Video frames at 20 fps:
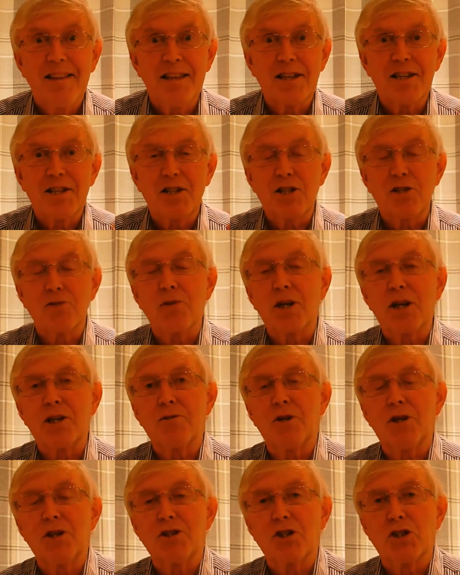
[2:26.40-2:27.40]
this is what I
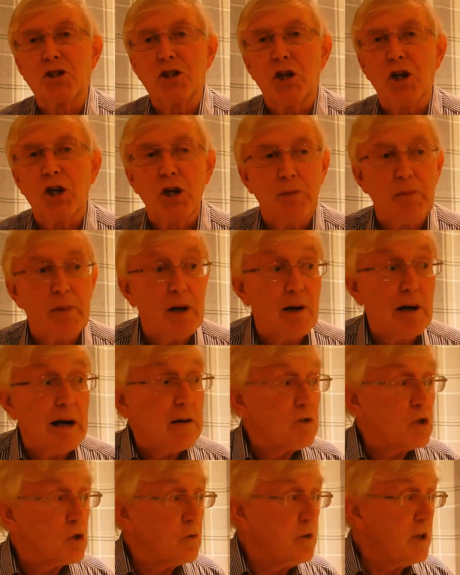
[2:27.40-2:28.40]
want to talk about. I
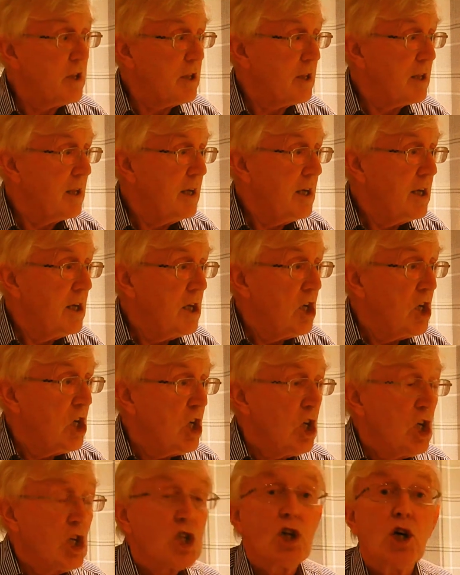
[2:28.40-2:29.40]
was with
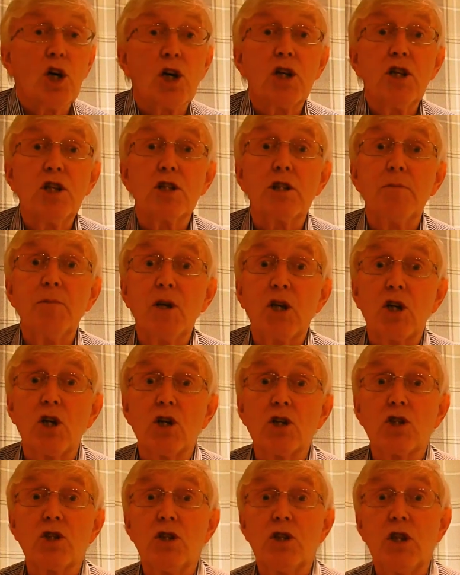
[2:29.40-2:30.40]
talking to my
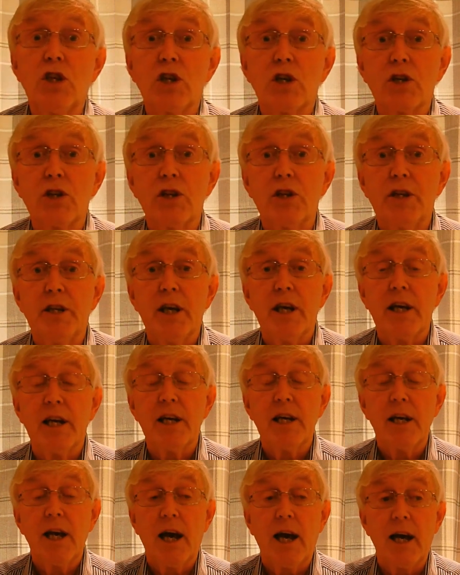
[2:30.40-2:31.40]
cousin the other
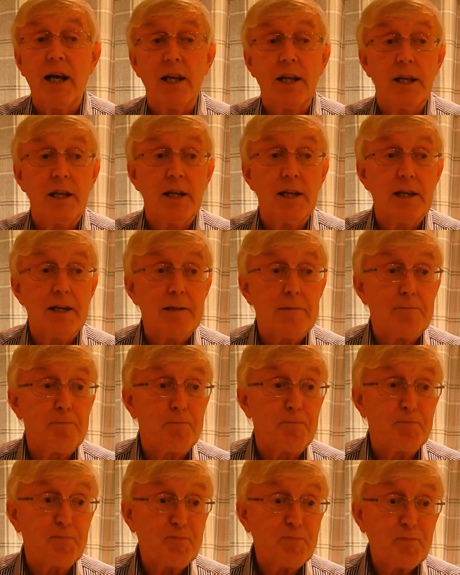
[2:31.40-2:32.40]
day and um,
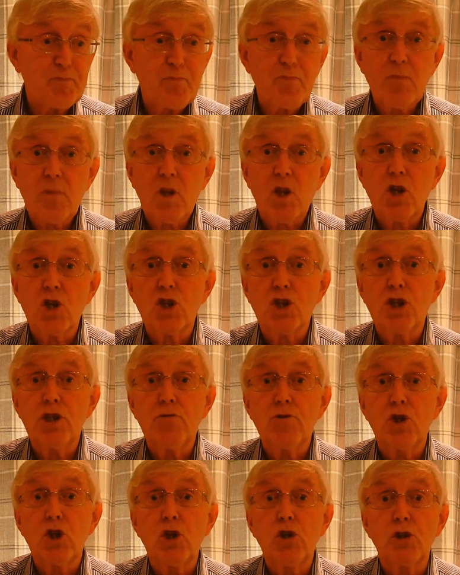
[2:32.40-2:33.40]
she
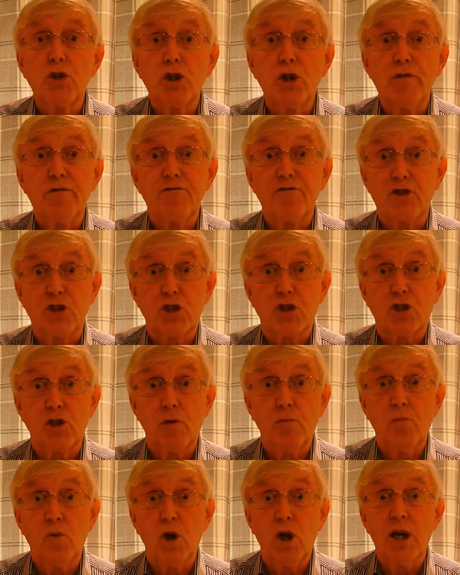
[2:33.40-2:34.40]
was looking for
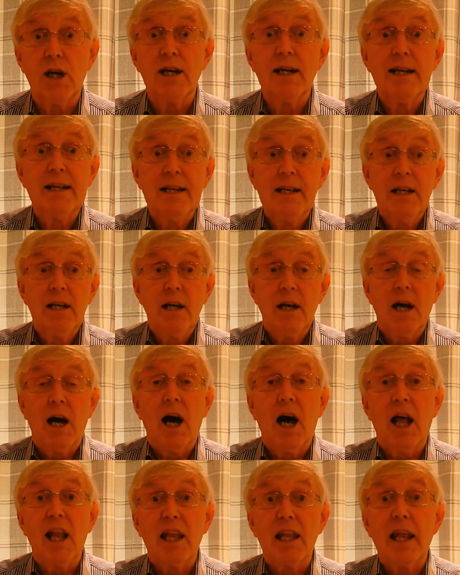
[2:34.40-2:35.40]
somewhere
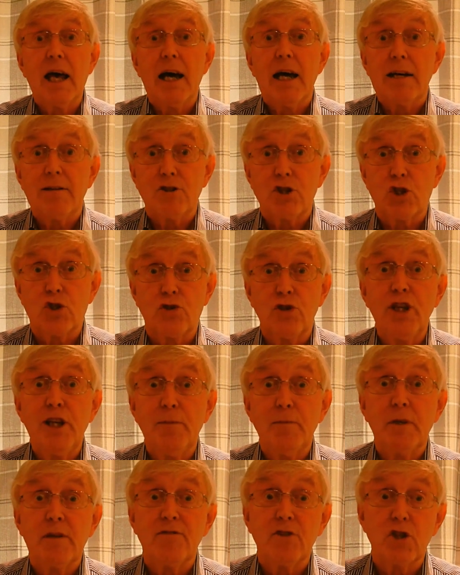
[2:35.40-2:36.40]
a live
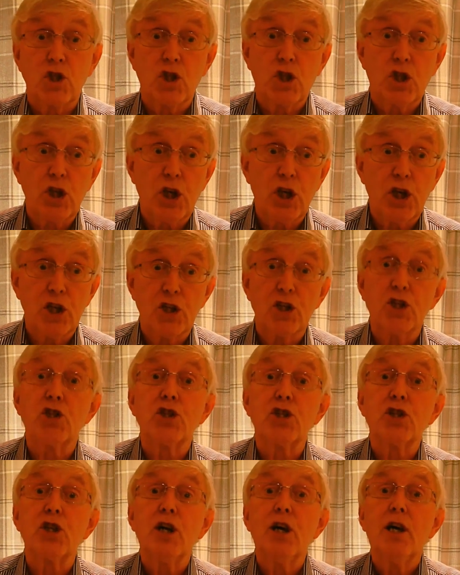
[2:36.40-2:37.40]
stream of a
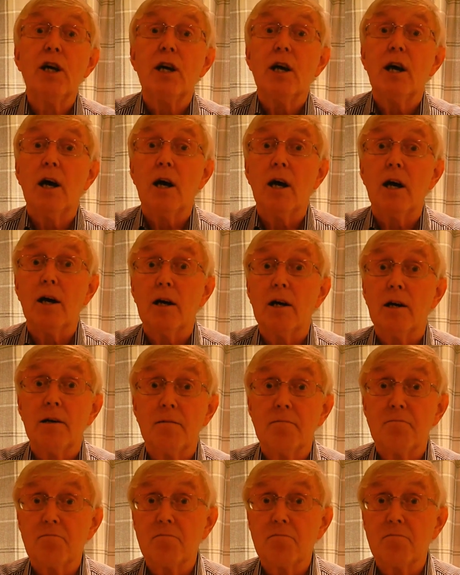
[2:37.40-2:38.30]
church uh,